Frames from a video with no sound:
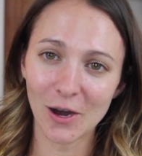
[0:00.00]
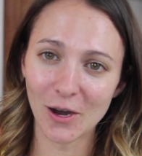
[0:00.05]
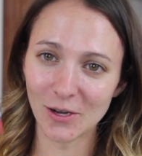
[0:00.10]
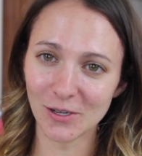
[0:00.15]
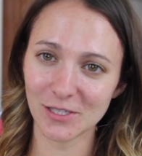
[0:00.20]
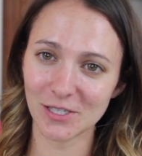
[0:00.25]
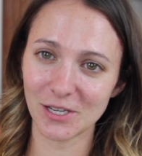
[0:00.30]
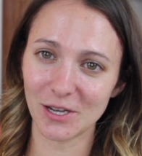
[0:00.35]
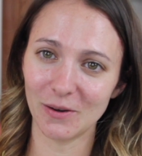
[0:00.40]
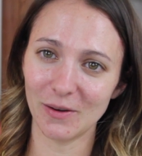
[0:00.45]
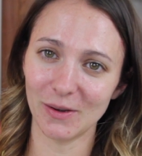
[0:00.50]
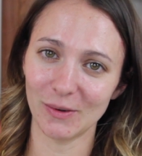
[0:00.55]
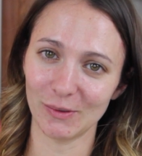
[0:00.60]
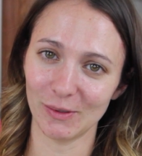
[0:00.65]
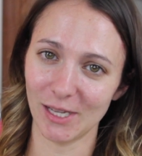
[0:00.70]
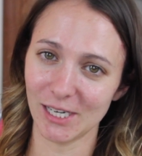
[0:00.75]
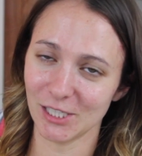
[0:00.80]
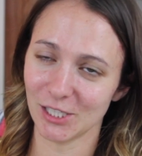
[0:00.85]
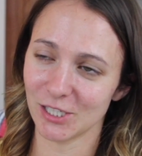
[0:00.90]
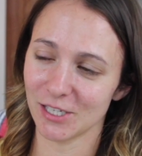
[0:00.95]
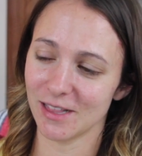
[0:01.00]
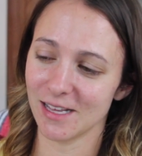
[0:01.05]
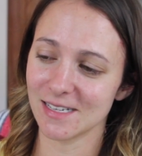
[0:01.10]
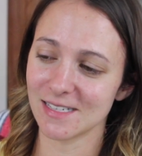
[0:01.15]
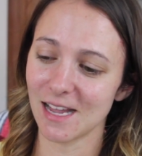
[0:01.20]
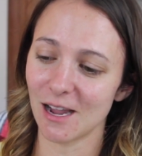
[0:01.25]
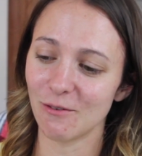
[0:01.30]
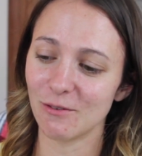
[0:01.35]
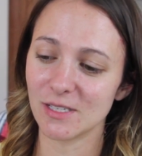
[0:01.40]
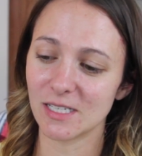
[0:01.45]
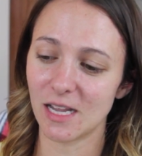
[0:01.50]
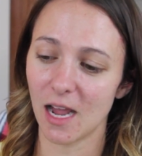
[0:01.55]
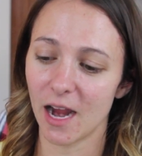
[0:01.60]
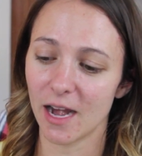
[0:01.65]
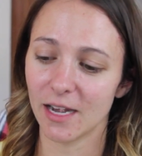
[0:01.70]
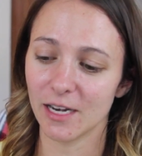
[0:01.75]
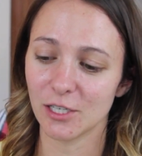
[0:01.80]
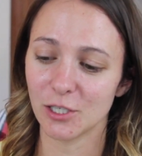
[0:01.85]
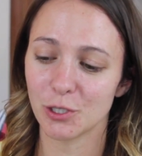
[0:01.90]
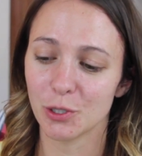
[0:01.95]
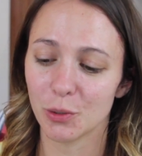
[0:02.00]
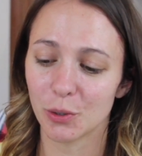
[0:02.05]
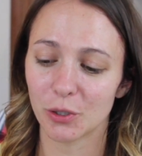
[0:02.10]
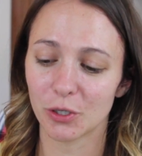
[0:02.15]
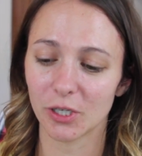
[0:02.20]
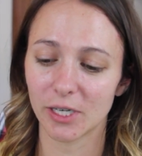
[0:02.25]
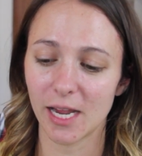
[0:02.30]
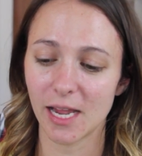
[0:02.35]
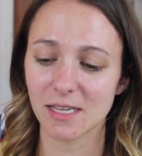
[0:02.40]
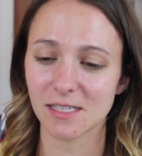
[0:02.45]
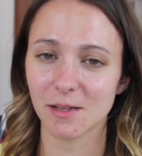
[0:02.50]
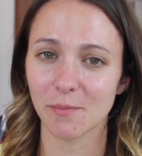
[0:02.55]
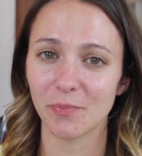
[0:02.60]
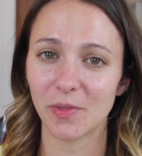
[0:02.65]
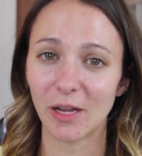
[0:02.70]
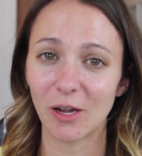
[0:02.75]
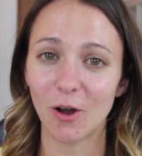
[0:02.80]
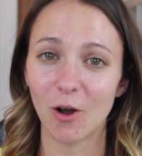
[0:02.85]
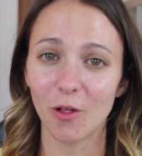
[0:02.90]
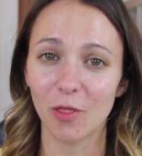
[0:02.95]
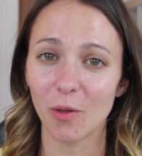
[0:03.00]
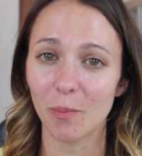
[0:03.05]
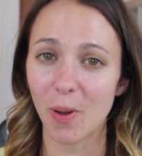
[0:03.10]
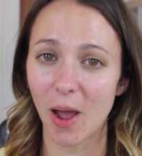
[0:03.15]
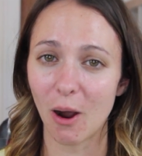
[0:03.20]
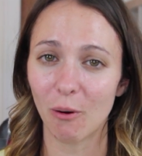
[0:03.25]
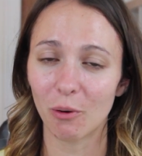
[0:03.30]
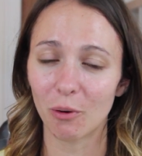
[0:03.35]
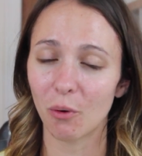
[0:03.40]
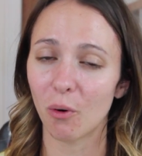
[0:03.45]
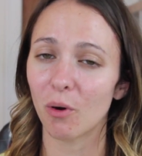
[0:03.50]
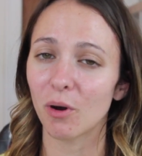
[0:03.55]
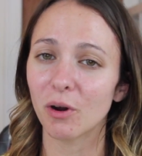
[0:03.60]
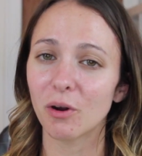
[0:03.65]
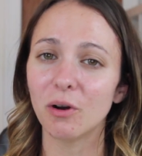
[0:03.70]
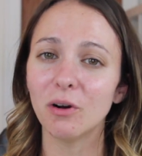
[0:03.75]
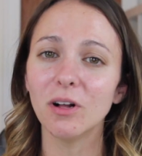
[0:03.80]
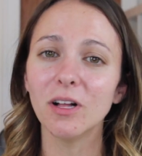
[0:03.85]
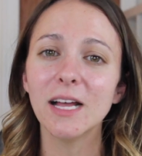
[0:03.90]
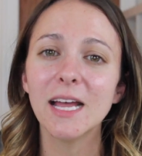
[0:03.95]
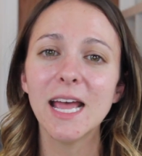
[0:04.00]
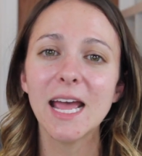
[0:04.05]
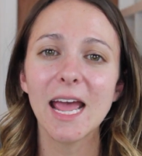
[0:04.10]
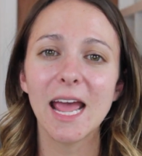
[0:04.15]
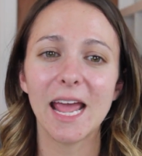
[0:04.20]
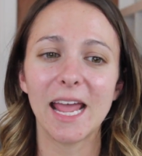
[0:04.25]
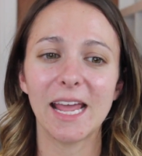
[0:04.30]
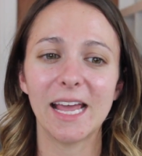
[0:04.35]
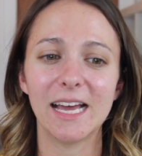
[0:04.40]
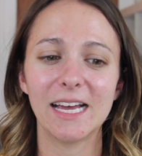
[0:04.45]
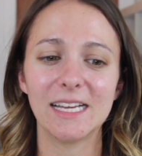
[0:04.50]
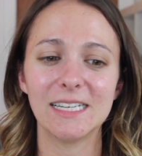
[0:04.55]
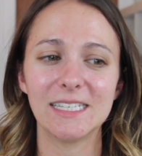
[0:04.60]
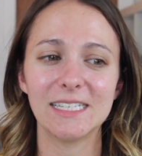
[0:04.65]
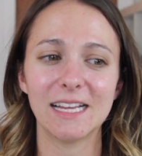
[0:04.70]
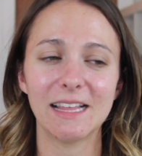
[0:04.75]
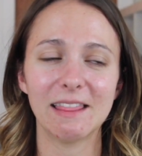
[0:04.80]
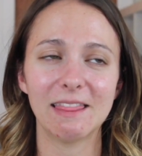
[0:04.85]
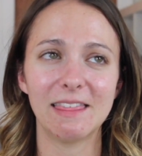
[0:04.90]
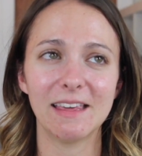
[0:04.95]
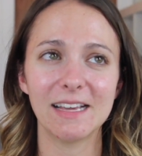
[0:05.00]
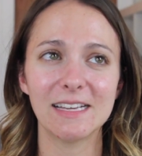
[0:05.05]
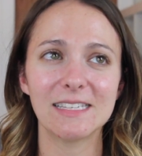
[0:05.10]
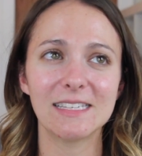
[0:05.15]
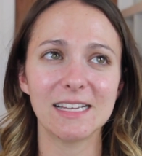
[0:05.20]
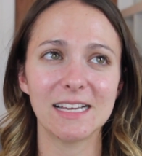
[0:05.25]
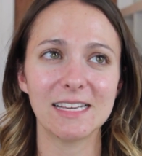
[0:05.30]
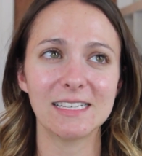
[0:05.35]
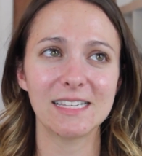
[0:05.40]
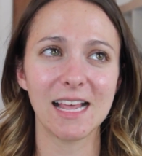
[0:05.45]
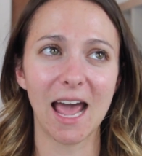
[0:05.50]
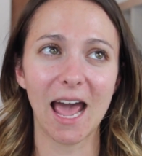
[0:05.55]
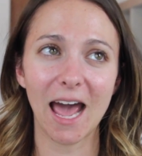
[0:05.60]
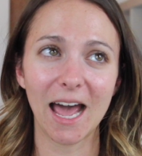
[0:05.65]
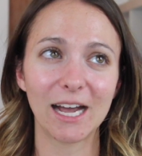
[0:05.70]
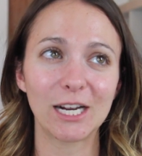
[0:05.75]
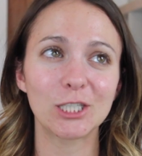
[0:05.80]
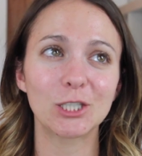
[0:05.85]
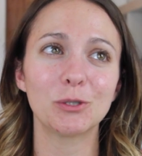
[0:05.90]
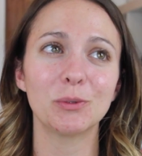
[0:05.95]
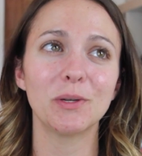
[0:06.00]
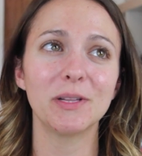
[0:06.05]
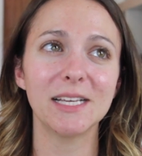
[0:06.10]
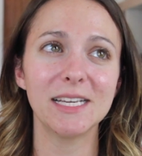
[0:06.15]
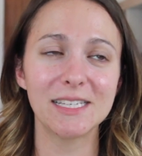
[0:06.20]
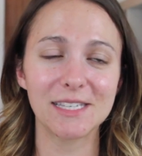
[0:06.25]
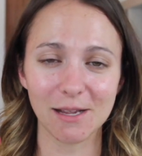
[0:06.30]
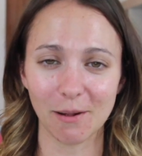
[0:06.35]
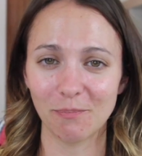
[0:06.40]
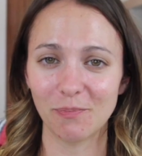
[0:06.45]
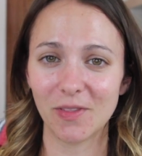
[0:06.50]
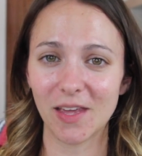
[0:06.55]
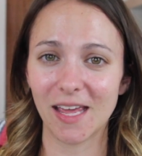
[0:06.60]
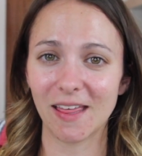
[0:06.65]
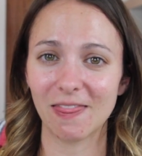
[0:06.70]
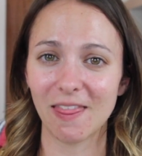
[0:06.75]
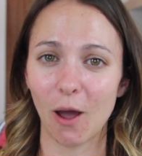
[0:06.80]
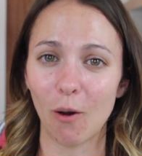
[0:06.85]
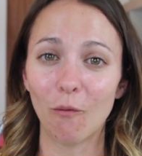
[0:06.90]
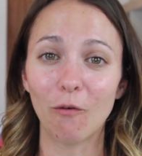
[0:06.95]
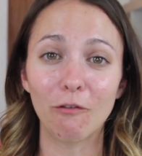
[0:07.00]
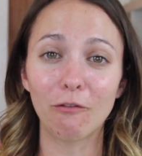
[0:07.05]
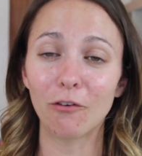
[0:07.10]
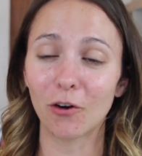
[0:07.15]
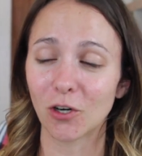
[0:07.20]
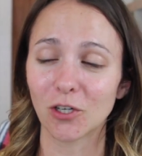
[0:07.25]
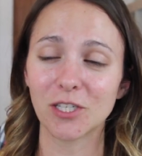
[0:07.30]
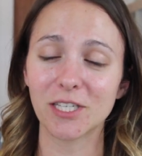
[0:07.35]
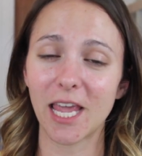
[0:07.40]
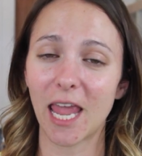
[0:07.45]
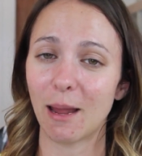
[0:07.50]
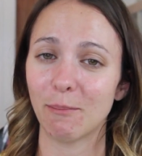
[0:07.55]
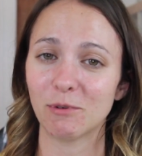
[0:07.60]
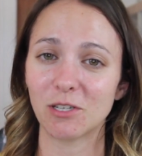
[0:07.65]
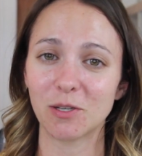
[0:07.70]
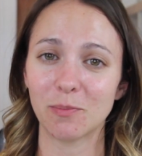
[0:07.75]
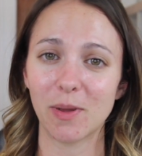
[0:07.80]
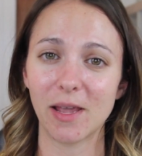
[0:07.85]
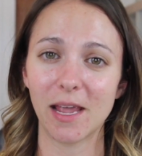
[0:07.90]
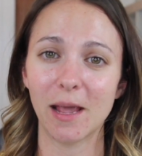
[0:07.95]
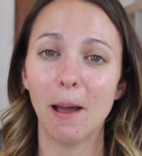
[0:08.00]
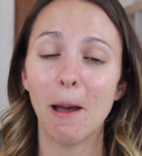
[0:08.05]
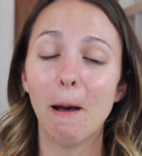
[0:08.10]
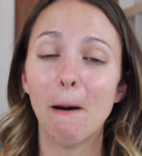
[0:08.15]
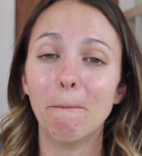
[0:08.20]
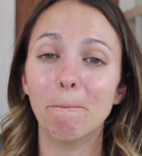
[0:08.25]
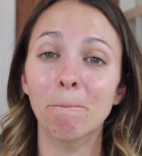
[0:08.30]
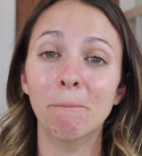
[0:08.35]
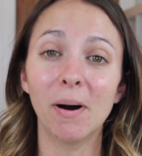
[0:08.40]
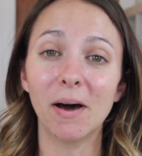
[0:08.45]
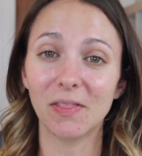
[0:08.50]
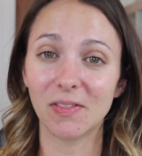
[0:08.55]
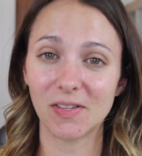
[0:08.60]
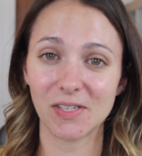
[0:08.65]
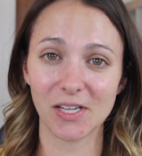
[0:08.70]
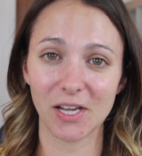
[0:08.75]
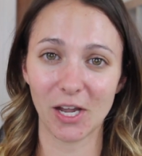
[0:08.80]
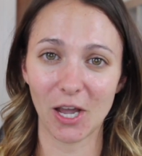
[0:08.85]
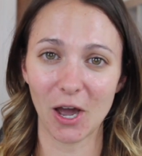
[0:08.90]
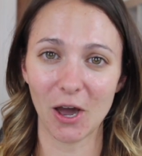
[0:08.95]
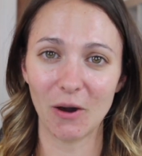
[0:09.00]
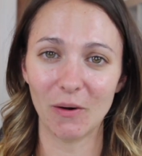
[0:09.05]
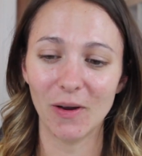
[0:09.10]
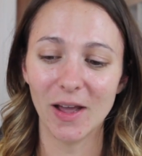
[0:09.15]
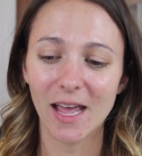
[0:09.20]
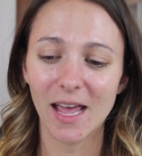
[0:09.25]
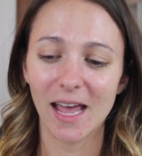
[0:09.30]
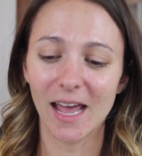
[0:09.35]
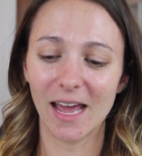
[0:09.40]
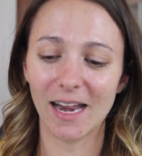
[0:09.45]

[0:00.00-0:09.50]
Also, in relation to this, I was guided to create something called the Power Oracle, and this is actually something that first came to me months ago.